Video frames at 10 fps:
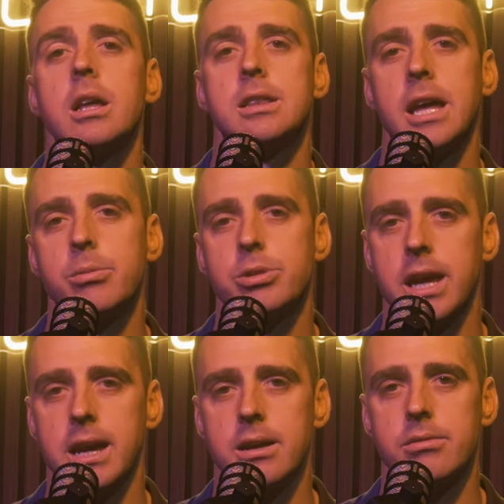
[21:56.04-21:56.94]
they would
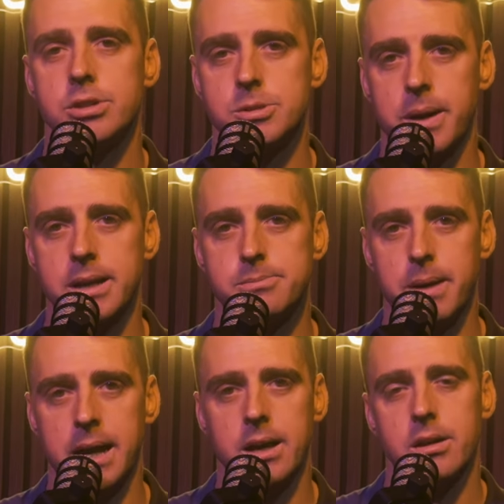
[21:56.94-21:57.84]
get respect
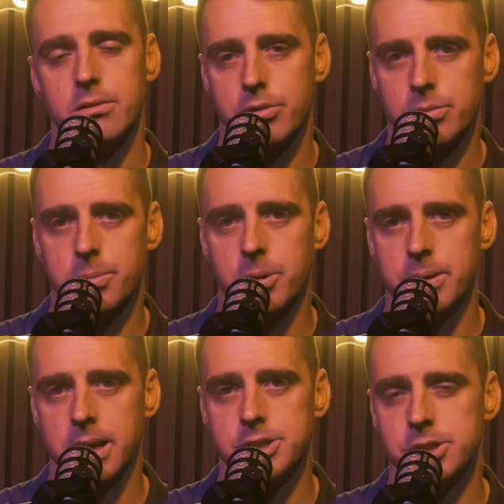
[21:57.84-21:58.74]
back from the
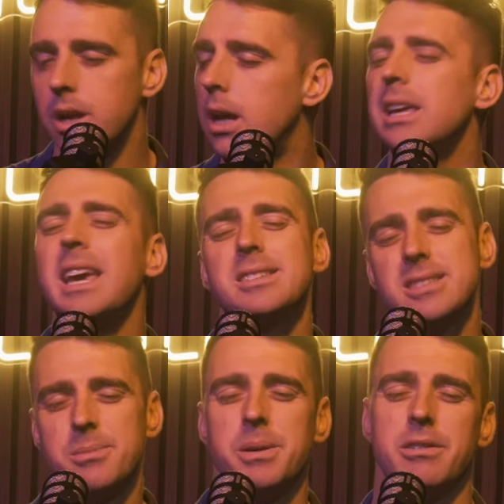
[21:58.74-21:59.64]
population. Yes,
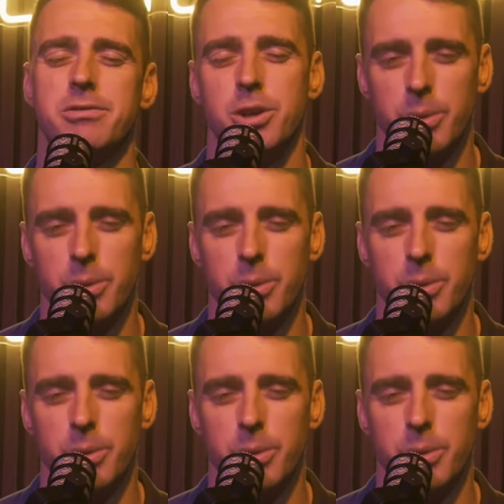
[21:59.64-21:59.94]
there'd be a few